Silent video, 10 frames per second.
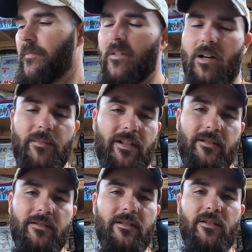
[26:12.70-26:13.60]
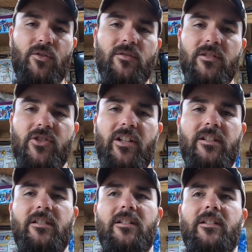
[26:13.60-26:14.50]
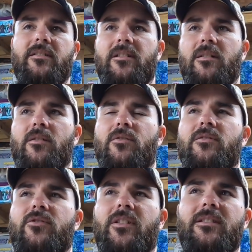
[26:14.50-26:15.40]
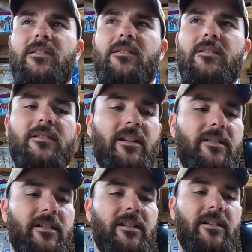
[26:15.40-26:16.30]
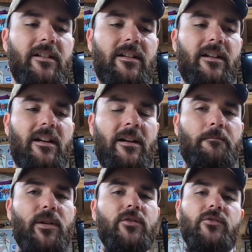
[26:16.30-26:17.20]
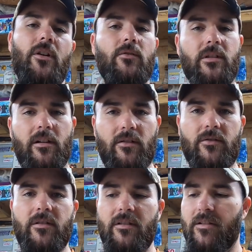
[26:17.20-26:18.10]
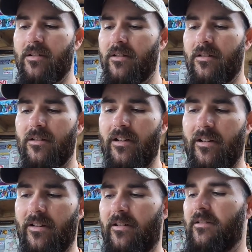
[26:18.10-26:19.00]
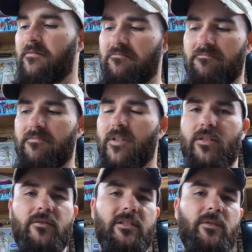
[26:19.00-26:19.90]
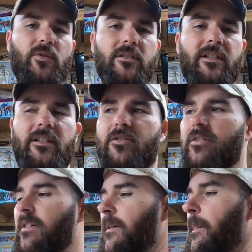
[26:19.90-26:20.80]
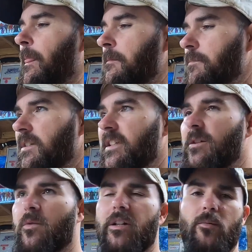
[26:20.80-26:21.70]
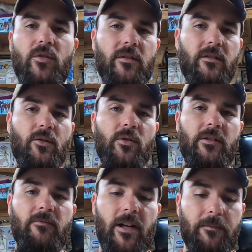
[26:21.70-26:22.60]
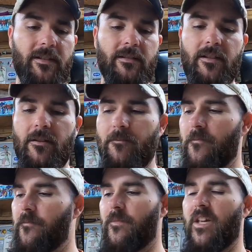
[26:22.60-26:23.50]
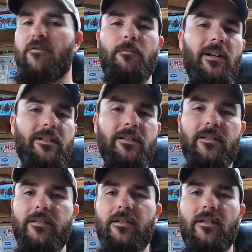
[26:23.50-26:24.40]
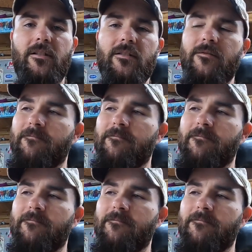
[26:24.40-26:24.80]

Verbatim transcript: I mean, just learn to change things up. Learn to try to take that and build your own color and, you know, see where it takes you. But anyway, we're going to go ahead and wrap this up. Everybody that's uh,